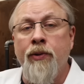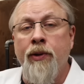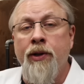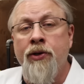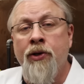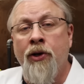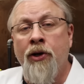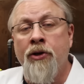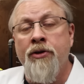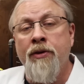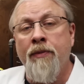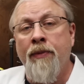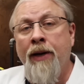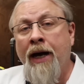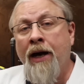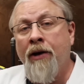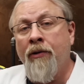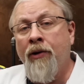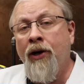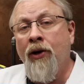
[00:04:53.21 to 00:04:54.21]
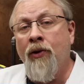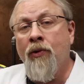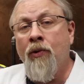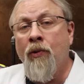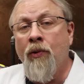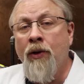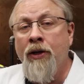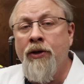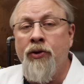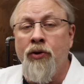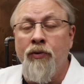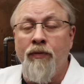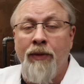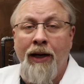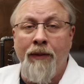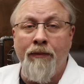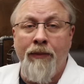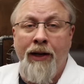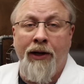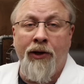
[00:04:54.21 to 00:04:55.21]
to recharge the battery according to
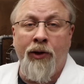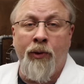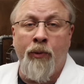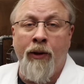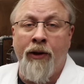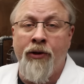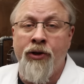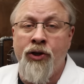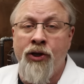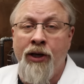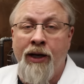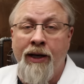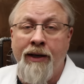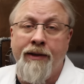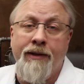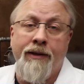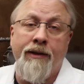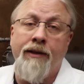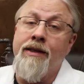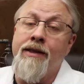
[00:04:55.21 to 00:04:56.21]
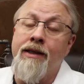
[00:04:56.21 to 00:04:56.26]
my meter with shunt.